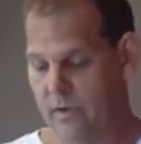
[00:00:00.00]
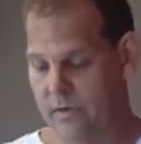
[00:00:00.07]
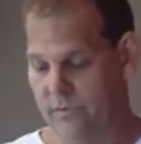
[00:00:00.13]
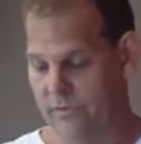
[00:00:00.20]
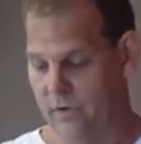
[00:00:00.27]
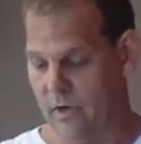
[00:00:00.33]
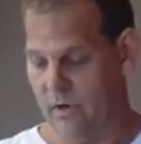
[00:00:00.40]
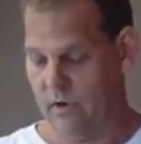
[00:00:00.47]

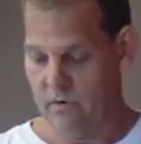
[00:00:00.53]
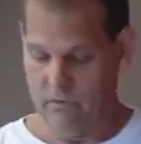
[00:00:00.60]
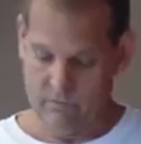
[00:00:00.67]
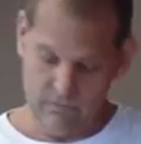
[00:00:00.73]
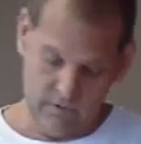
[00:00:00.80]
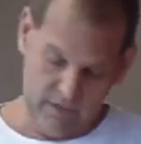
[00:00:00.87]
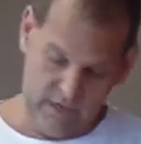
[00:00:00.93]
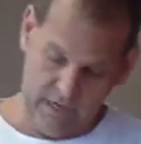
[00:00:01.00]
So,
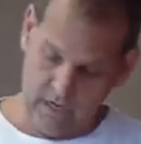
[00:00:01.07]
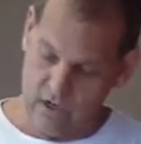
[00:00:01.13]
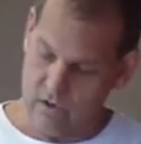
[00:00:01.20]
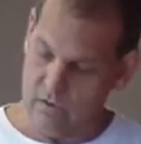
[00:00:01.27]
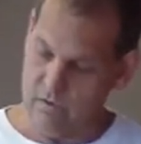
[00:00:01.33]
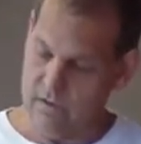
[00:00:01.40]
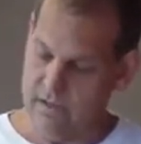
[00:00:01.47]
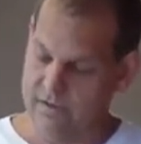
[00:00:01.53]

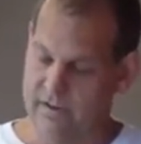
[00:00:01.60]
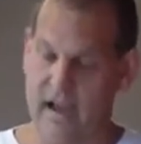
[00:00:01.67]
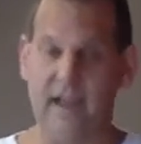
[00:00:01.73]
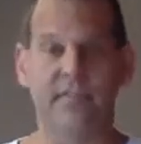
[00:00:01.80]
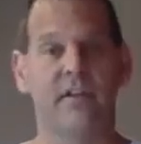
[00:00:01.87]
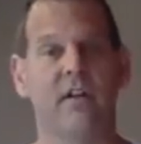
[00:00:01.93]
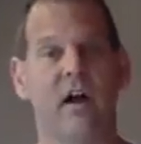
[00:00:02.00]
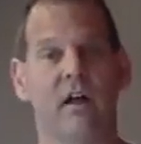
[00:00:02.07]
it
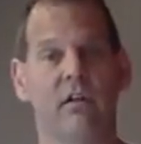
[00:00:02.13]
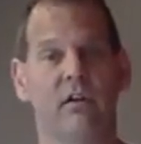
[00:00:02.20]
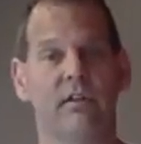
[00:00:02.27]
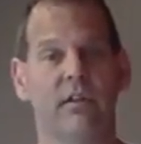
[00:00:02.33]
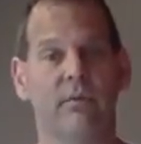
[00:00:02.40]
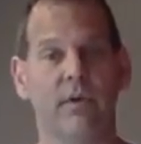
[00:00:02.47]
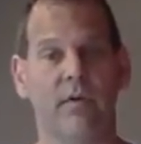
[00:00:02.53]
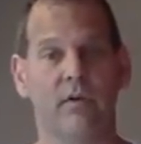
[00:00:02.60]
dyed the color
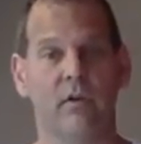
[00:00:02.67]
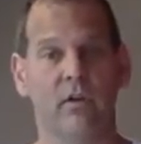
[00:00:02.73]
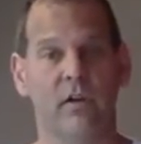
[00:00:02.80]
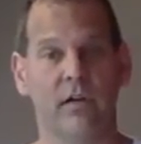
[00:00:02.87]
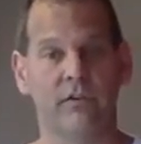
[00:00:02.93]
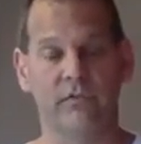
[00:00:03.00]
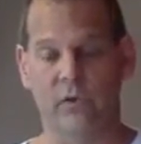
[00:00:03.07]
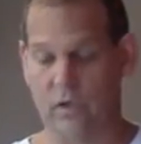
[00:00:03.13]
that we were
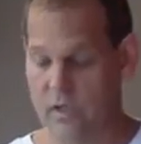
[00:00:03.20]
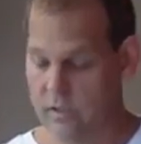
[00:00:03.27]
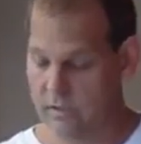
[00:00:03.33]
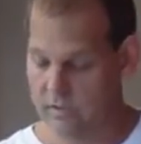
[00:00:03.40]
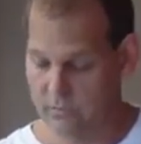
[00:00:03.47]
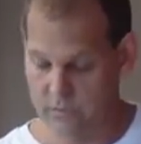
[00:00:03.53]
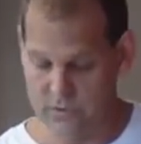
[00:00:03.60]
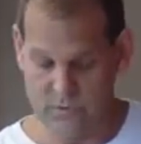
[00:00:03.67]
looking for,
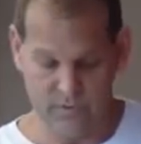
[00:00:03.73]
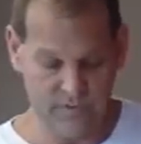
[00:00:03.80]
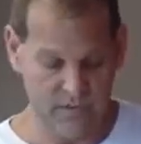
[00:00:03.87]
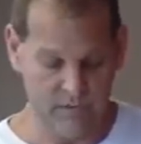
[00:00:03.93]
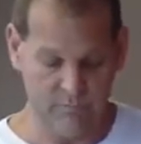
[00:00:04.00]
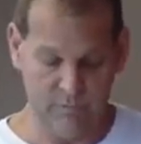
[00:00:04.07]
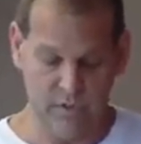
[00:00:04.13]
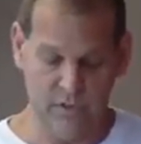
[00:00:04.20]
which was
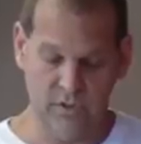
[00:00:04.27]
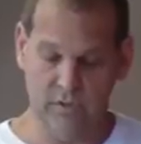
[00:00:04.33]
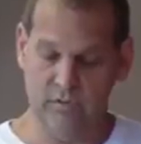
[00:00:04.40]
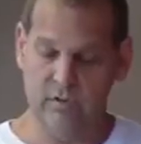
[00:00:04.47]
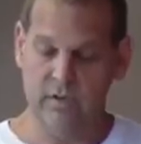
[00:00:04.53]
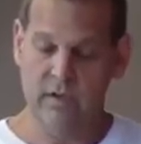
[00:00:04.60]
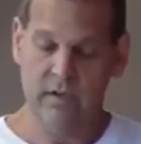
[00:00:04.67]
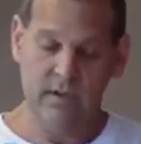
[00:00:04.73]
this
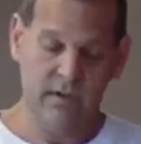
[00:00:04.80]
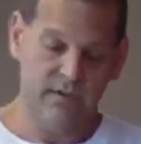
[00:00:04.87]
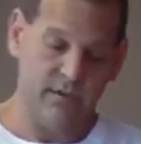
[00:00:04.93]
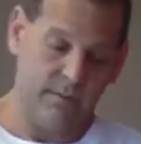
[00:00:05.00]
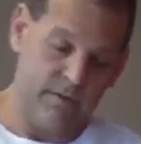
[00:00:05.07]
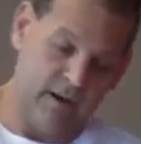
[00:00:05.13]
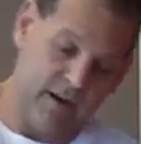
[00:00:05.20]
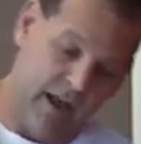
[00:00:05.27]
blue. So
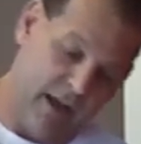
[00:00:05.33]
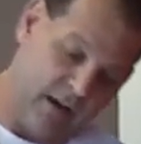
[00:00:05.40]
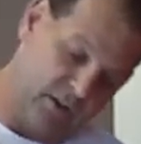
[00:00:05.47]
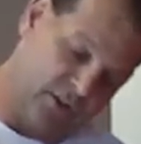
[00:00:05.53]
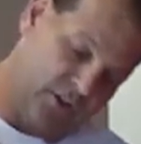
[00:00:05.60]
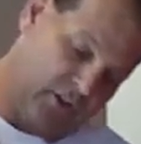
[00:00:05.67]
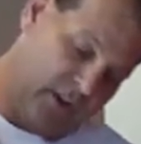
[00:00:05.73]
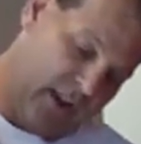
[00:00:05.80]
I'm going to kind
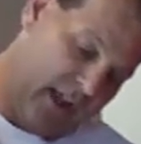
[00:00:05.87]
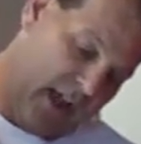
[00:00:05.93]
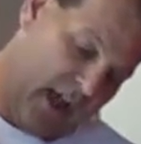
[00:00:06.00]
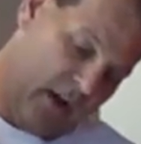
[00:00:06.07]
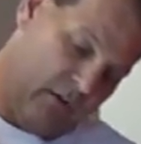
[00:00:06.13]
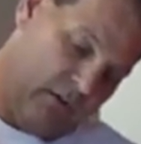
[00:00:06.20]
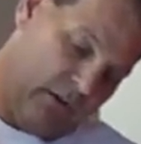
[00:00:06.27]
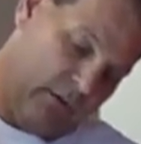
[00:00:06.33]
of show you
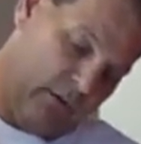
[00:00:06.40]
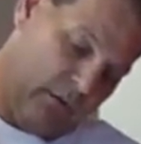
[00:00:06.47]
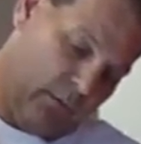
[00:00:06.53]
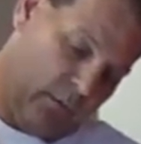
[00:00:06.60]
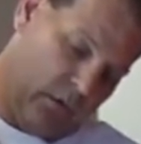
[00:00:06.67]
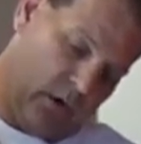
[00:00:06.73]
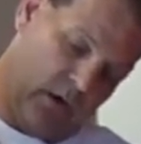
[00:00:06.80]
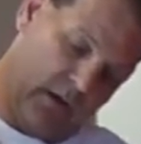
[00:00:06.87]
how it
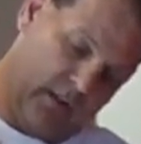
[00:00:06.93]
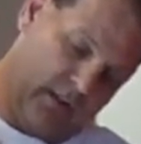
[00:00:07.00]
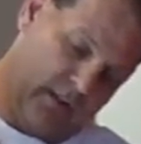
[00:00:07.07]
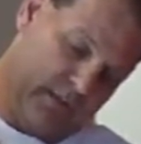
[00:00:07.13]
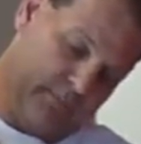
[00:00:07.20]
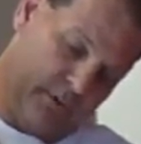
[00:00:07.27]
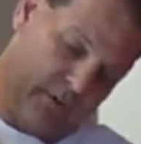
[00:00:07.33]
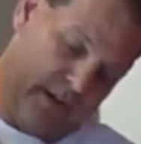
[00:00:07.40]
would work at
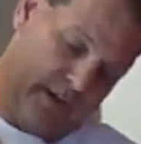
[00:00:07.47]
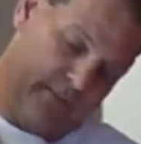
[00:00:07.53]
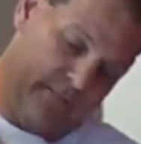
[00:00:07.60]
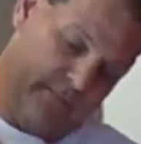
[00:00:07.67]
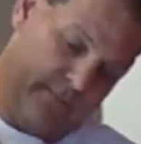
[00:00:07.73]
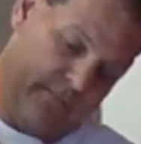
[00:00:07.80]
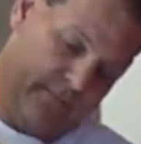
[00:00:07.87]
this point.